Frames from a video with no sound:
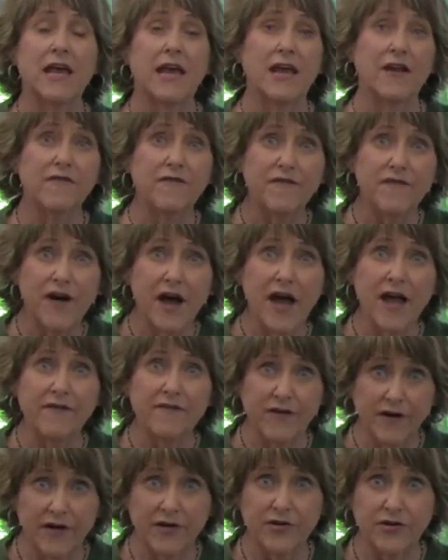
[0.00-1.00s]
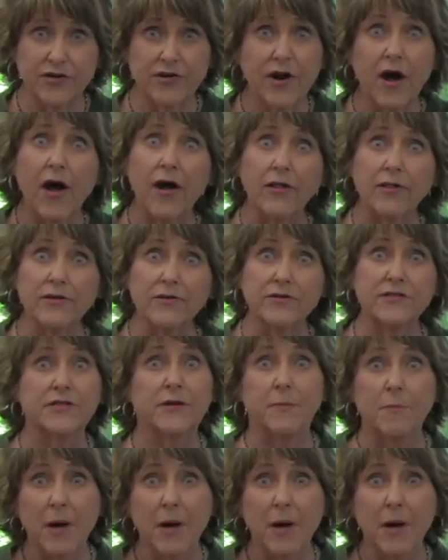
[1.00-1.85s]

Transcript: and $500 a